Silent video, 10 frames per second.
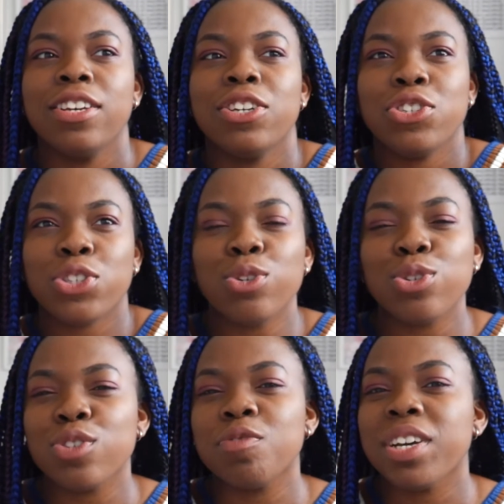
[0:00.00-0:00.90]
so
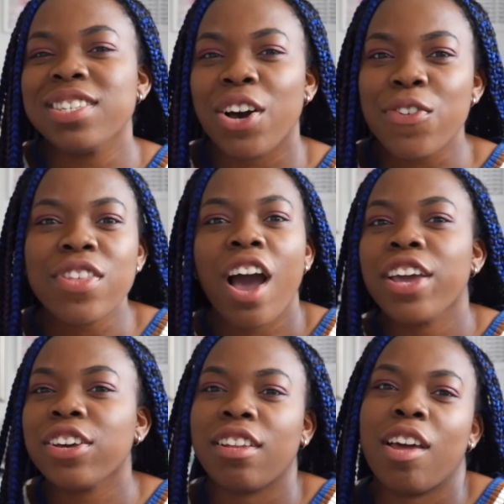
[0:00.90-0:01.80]
sure of myself that I
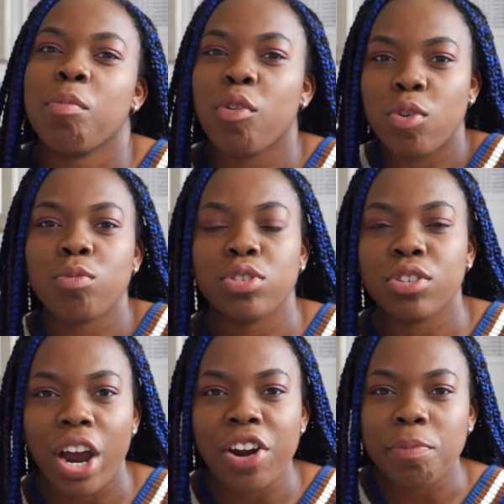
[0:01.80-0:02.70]
could like perform to a
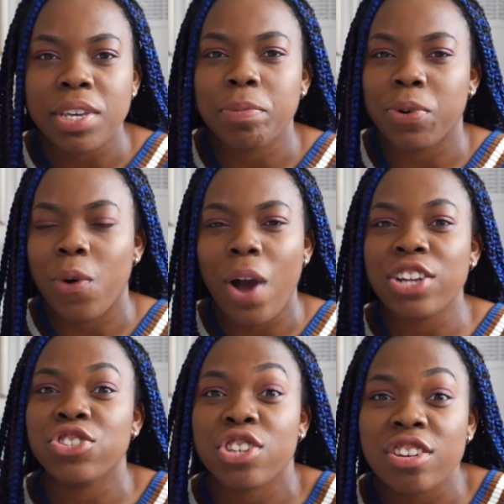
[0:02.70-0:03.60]
crowd of people
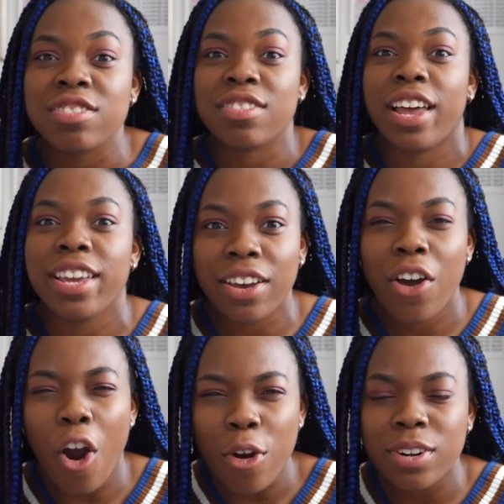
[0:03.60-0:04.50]
and just like
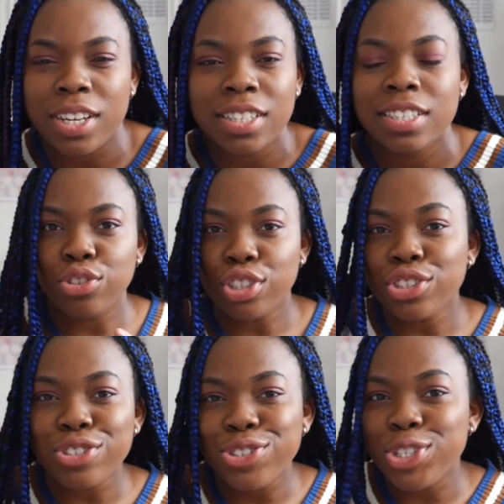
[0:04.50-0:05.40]
own it. So
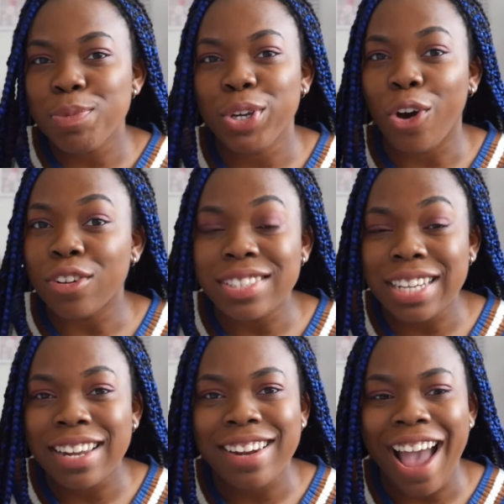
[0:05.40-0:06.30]
just consuming
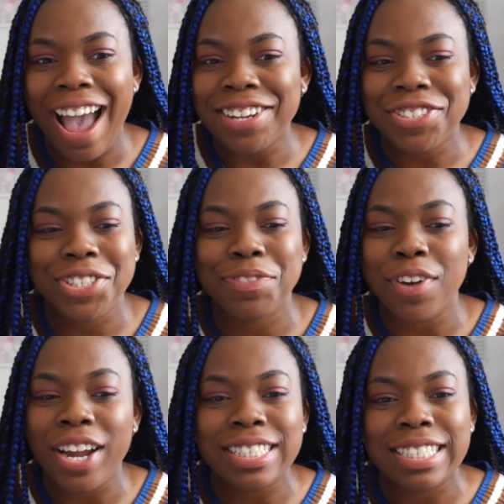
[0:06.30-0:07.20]
content and just
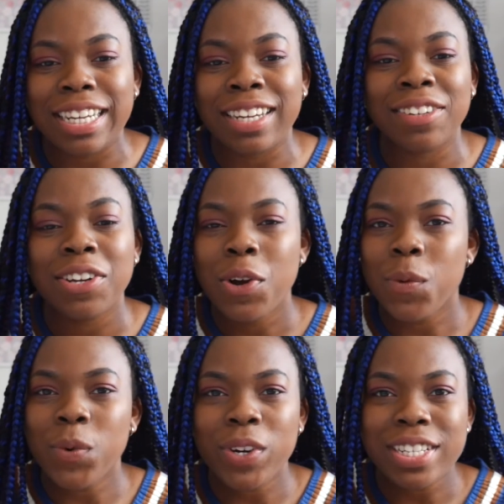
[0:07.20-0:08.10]
finding
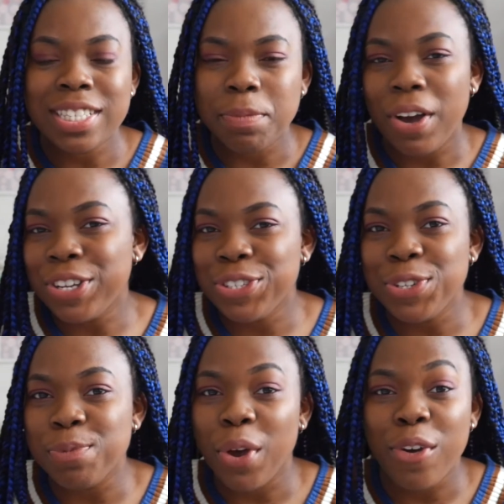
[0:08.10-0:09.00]
what inspires
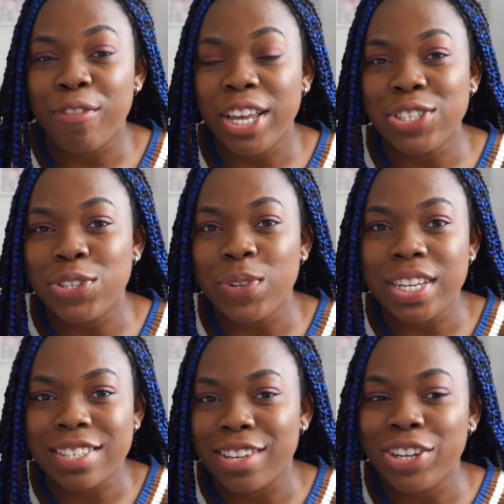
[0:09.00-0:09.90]
you, motivates you and
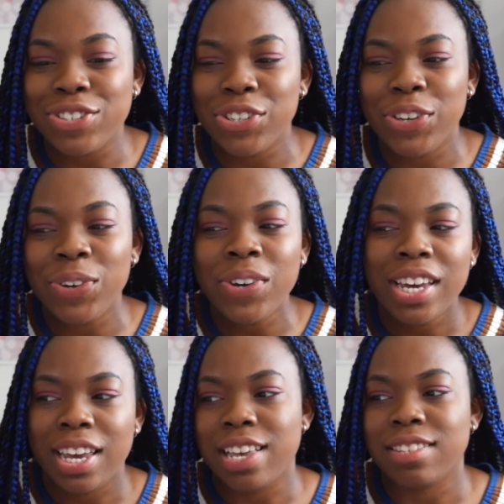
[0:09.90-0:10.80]
excites you
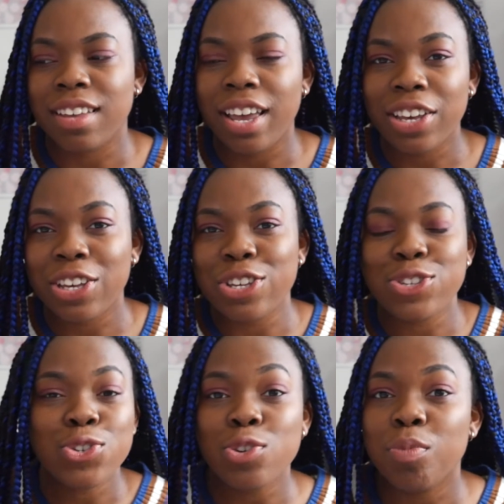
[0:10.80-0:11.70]
is like a
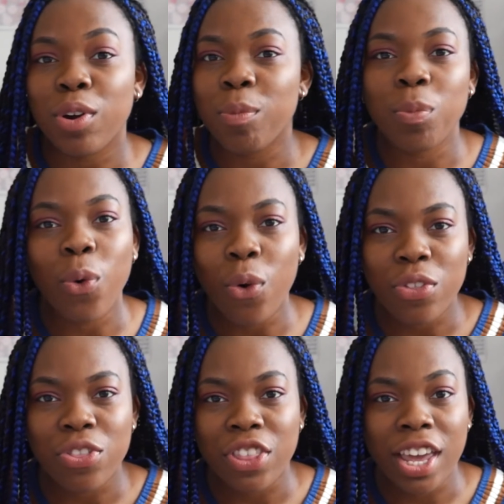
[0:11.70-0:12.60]
super
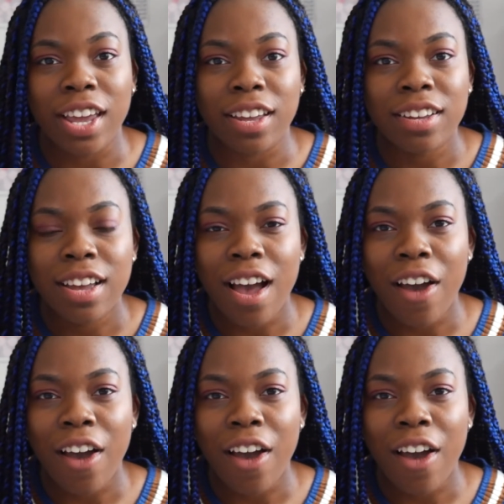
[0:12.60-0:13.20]
important thing,